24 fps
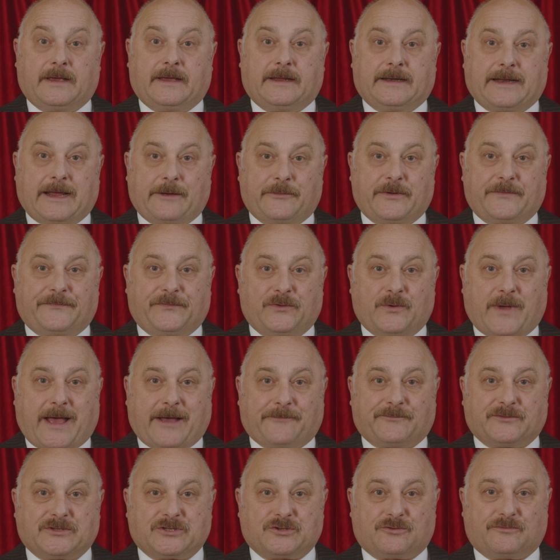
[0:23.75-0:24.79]
Now, if you
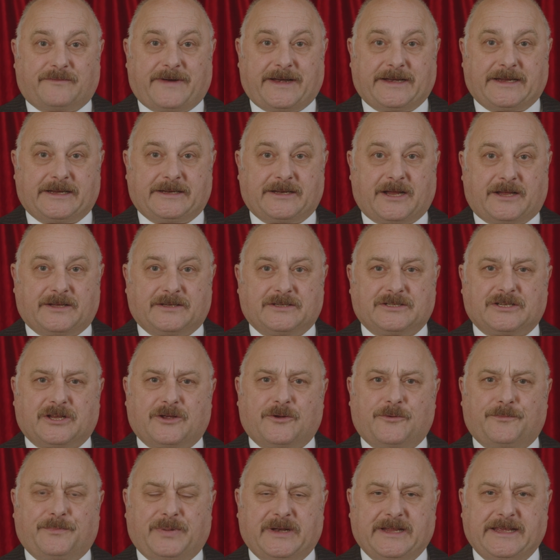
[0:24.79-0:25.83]
haven't already done
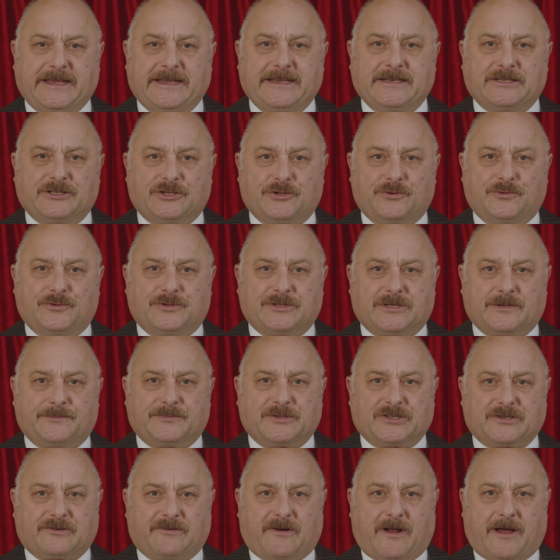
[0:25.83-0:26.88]
so, please do
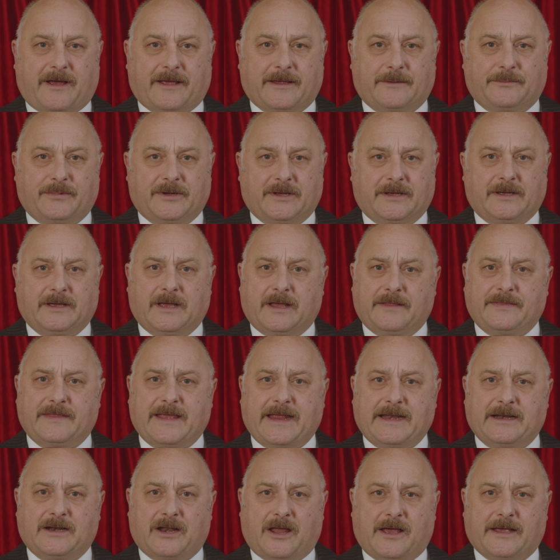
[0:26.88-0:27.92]
subscribe and
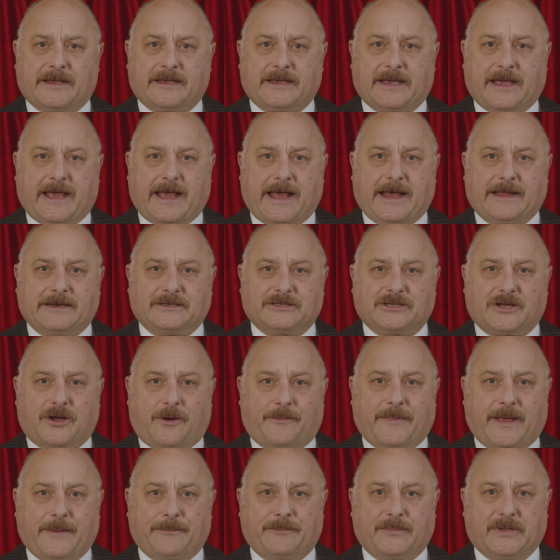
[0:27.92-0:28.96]
then like and
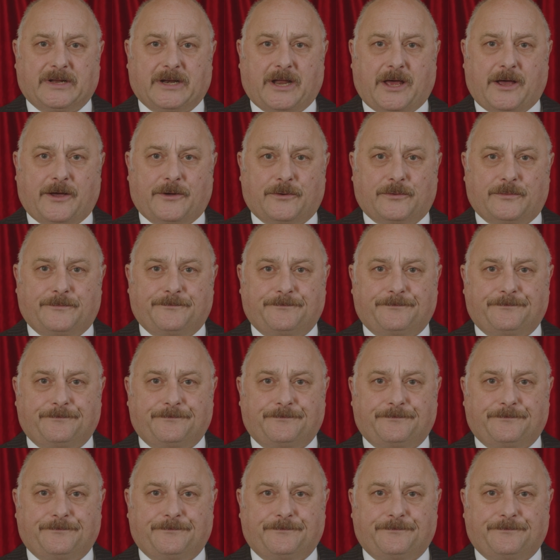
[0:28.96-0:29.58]
comment below.